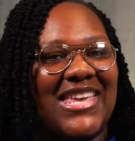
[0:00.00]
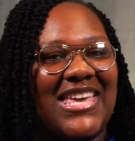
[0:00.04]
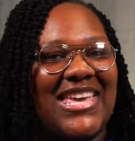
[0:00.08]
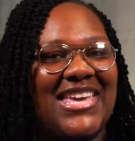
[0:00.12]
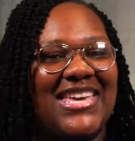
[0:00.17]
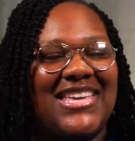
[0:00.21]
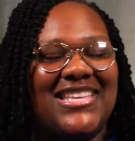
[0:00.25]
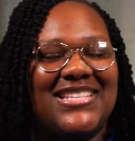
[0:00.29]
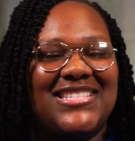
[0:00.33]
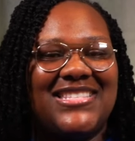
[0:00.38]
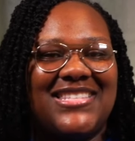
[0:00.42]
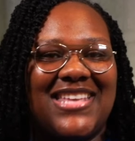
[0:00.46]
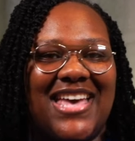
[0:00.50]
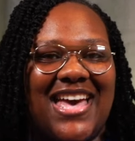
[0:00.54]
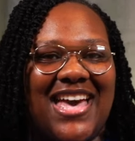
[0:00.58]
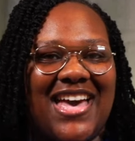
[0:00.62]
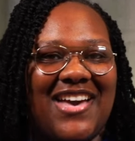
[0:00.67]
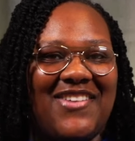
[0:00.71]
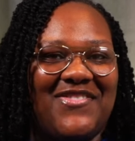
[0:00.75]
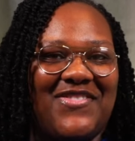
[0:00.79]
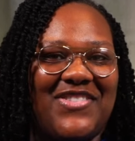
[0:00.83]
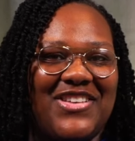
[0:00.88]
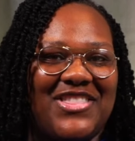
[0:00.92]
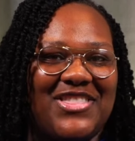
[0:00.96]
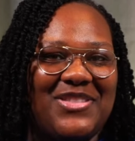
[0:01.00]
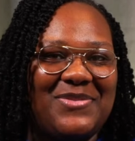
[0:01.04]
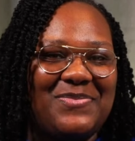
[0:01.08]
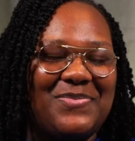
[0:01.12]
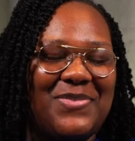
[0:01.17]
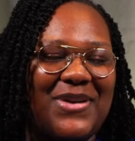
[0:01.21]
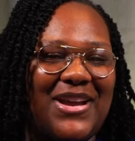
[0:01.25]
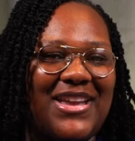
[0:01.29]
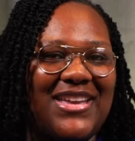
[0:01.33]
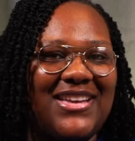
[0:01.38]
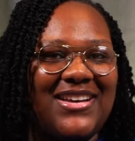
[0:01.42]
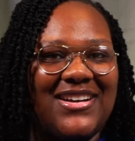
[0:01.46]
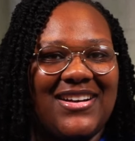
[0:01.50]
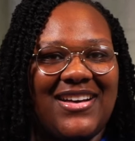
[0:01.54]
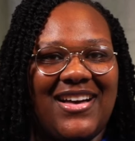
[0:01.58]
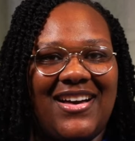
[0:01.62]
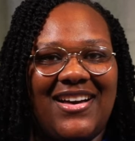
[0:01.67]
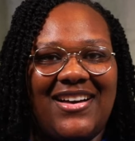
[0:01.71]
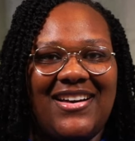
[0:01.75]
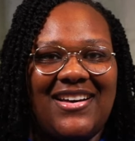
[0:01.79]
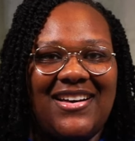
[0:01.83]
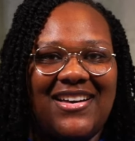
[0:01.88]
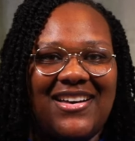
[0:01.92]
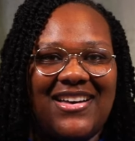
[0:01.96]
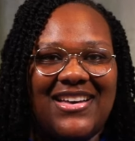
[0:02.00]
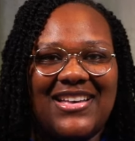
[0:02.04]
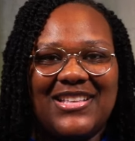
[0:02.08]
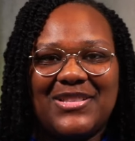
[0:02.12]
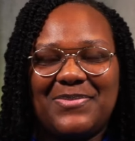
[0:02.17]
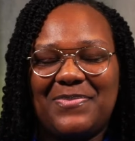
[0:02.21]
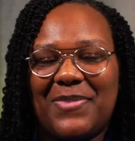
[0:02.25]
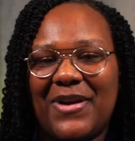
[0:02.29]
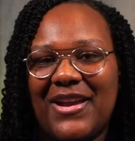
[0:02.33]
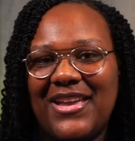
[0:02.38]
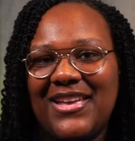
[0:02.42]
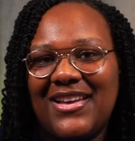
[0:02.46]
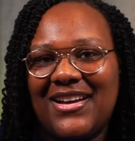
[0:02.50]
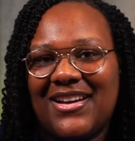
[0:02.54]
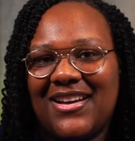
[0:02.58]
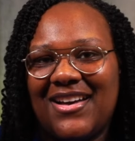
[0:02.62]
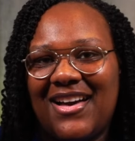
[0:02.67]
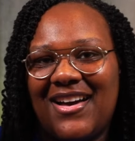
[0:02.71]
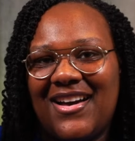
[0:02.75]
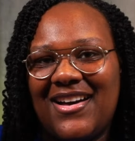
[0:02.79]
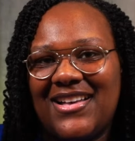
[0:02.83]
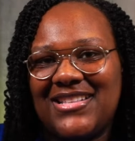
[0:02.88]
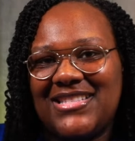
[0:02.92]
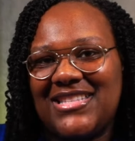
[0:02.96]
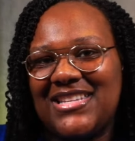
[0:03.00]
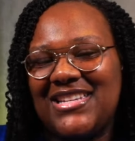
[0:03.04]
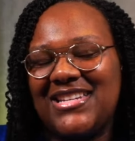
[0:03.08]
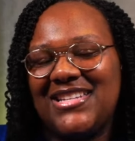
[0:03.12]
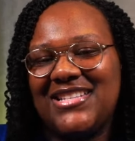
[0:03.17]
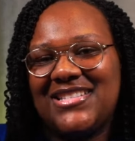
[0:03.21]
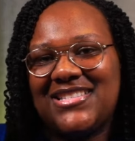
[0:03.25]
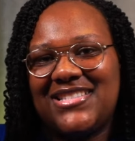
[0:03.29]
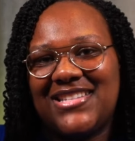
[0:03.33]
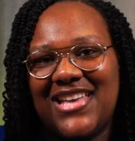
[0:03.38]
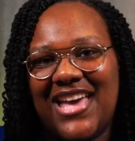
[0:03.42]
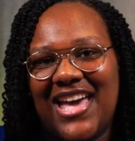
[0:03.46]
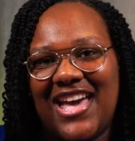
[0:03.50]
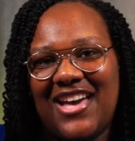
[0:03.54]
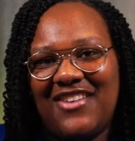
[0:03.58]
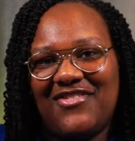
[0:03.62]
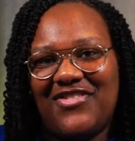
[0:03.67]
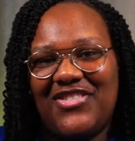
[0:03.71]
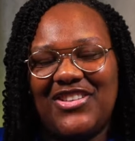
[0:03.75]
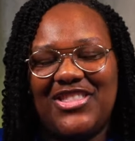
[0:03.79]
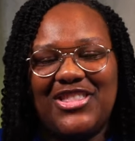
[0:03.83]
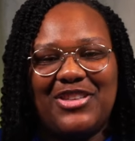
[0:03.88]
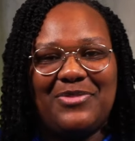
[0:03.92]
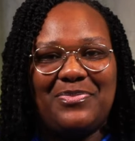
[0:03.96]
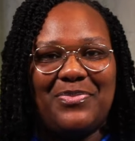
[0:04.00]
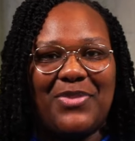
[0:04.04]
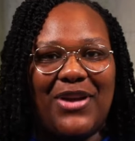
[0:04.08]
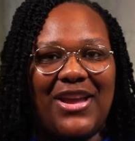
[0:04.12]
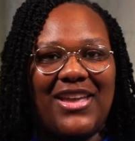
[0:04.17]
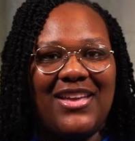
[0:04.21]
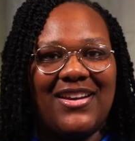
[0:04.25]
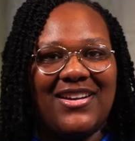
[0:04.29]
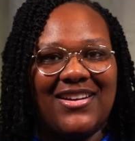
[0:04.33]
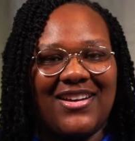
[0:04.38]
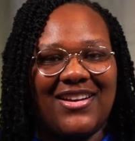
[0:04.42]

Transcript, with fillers: It is time for the prayer cards. Prayer cards. It is time for the prayer